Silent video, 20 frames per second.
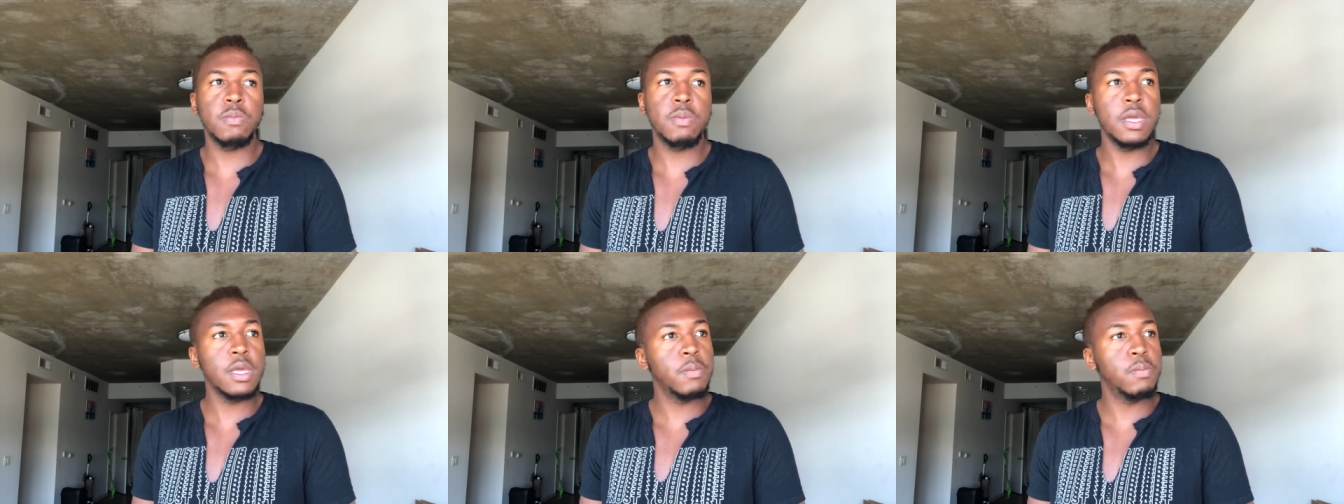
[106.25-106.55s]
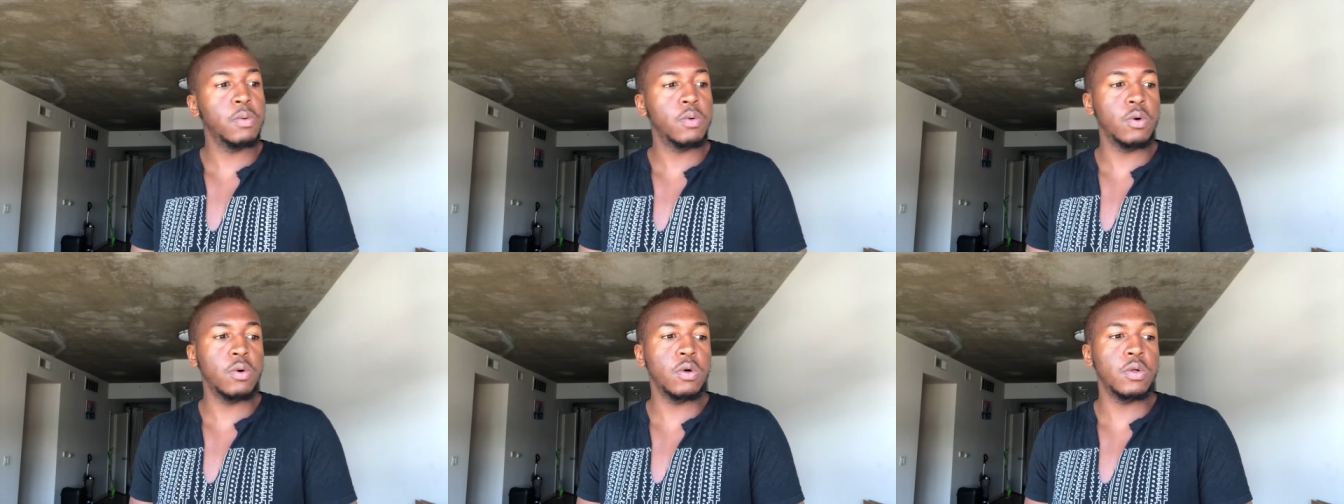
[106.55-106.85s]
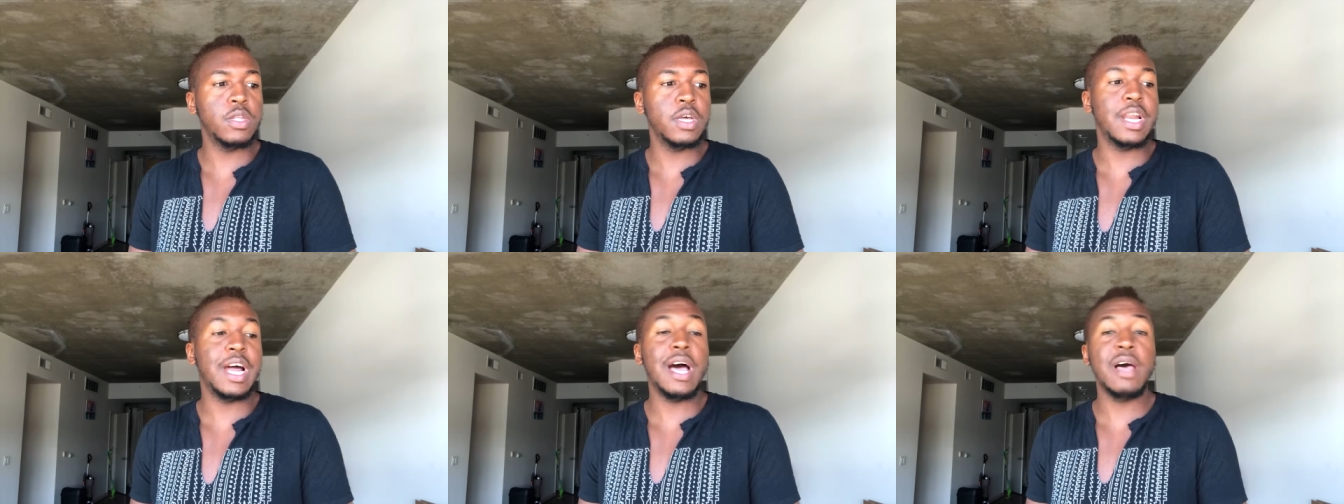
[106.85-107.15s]

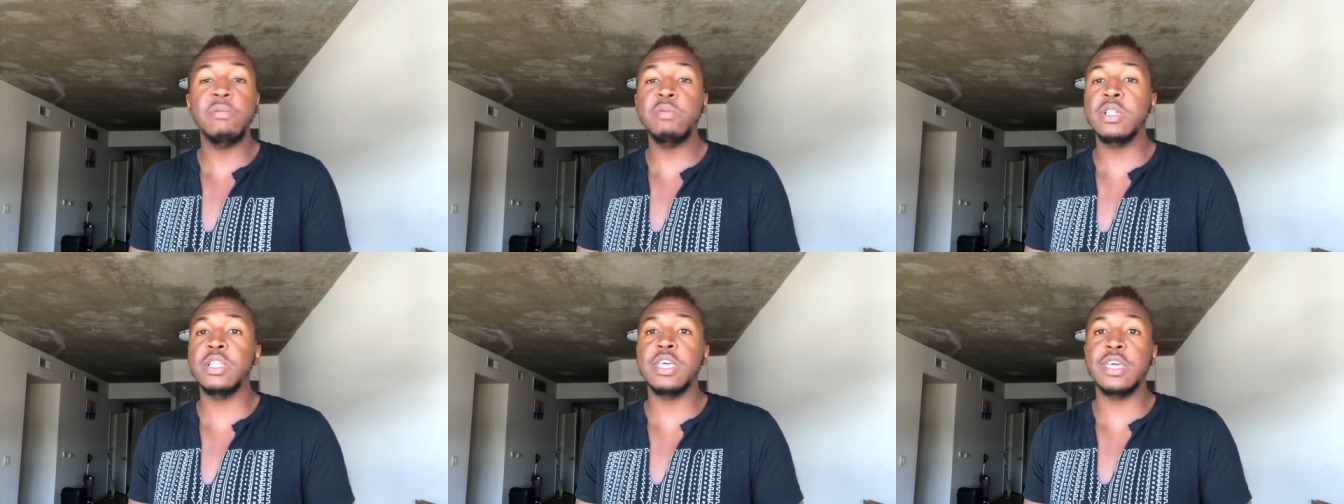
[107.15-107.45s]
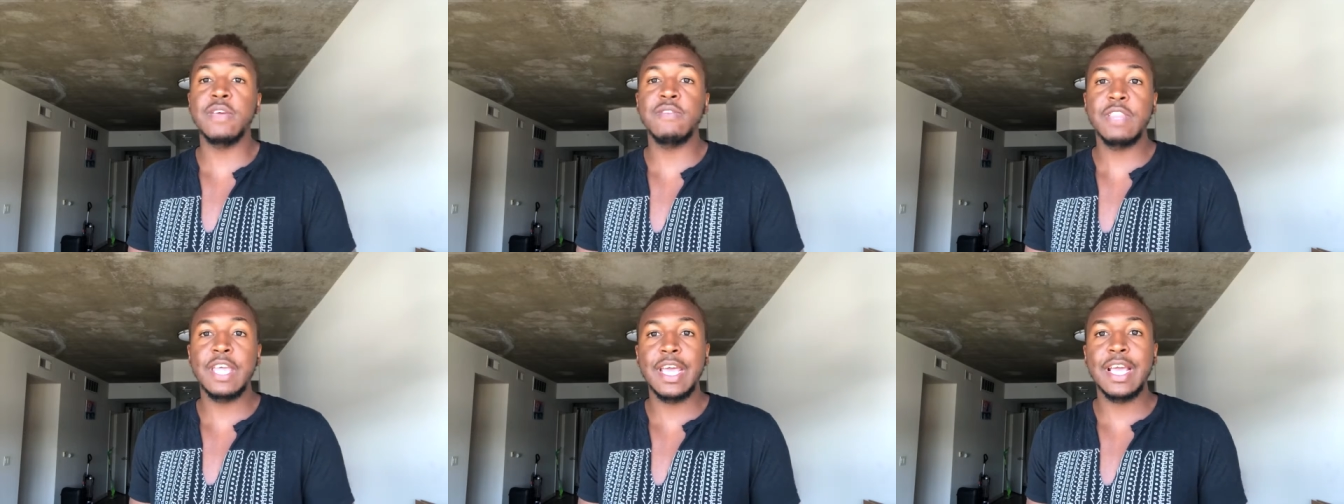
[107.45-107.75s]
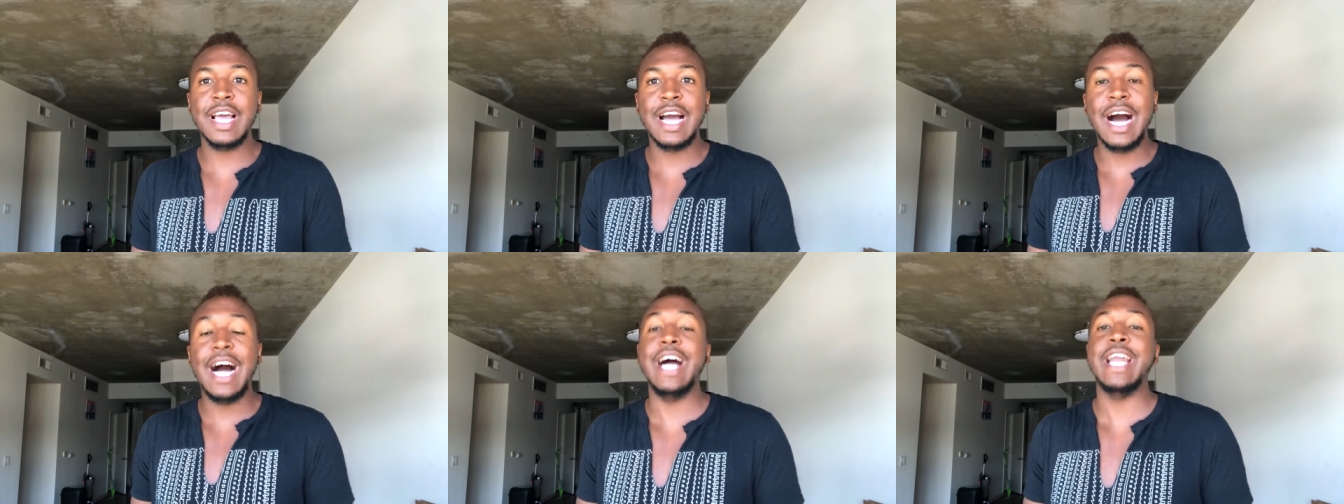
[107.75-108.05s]
people that I believe
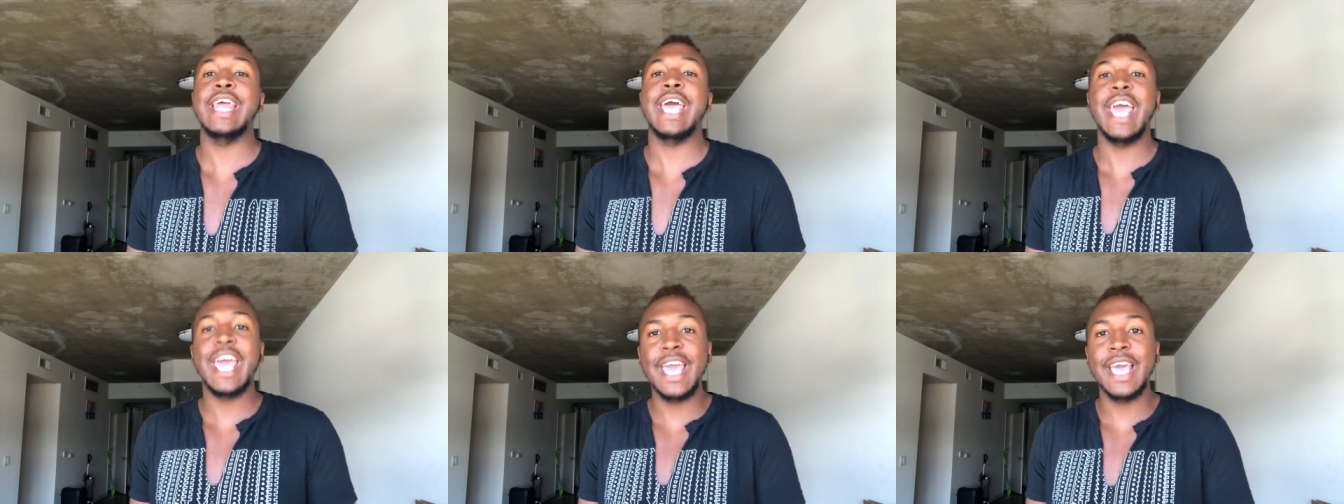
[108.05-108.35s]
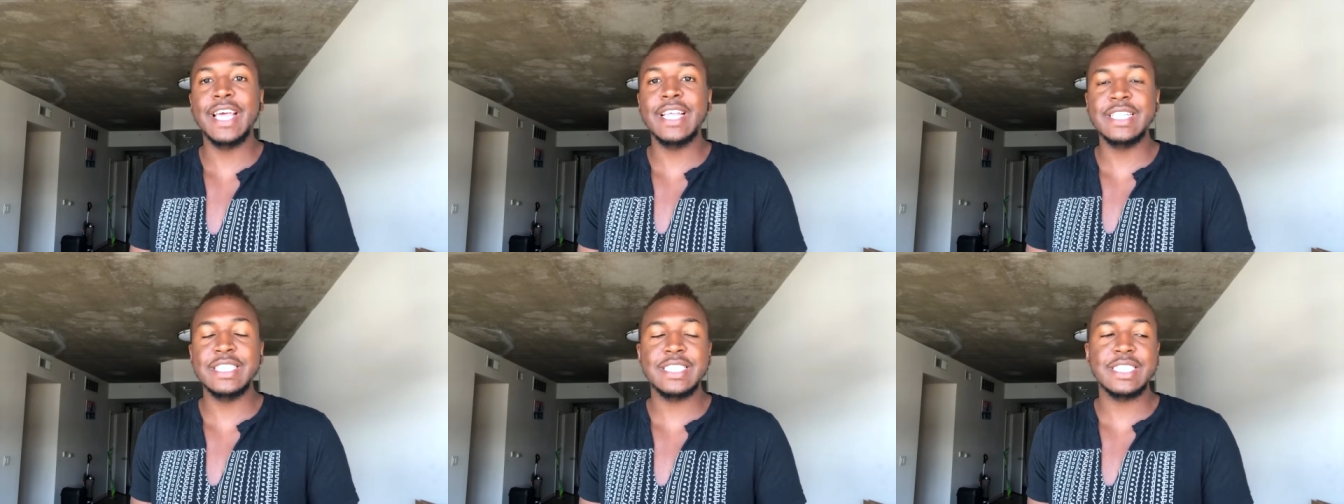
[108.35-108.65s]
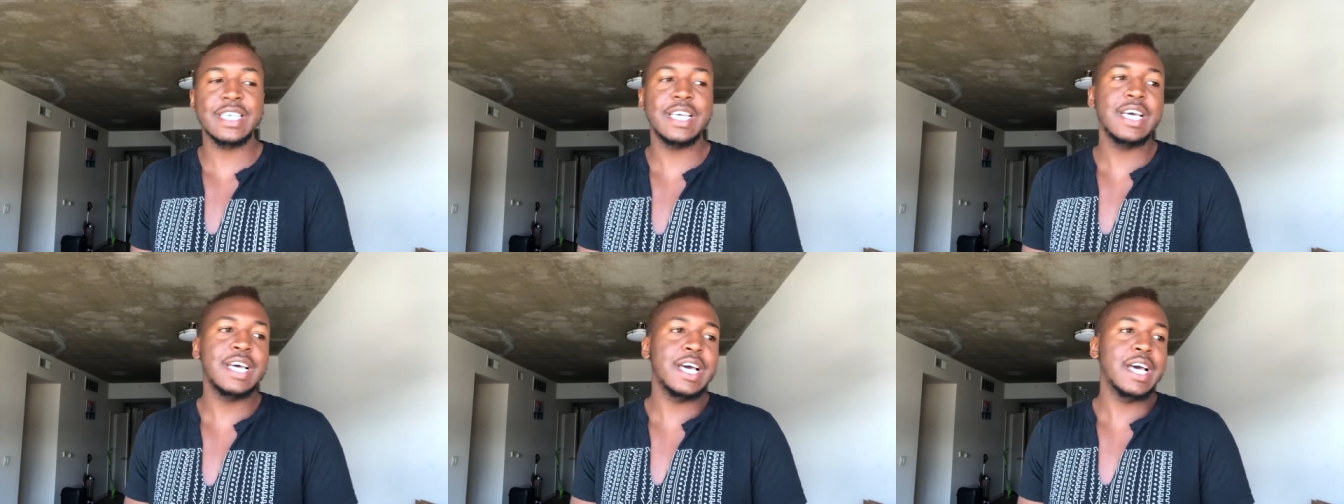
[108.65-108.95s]
that God
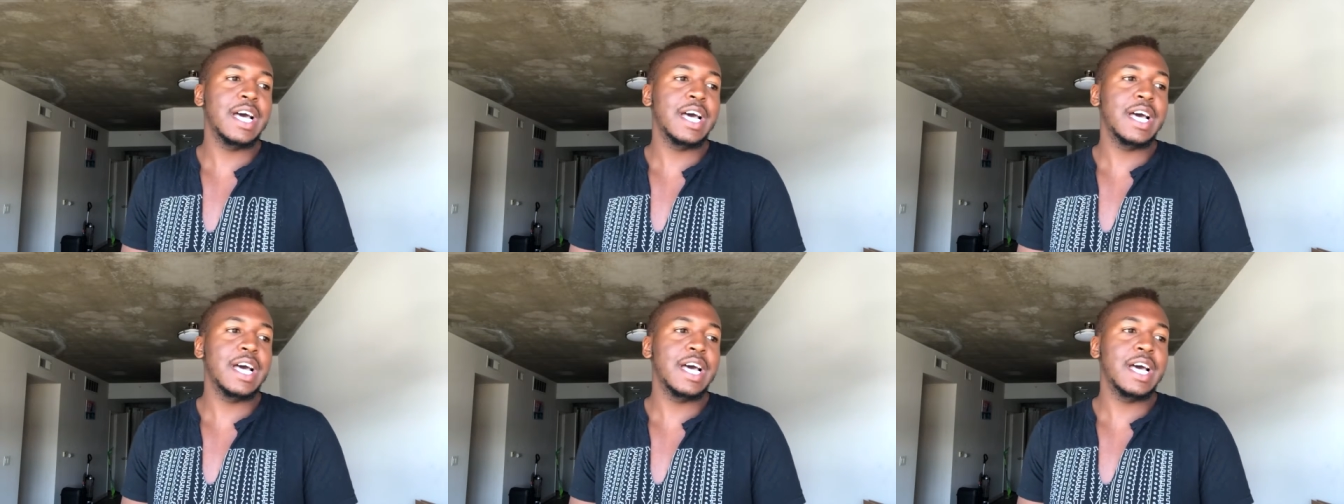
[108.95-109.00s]
hates.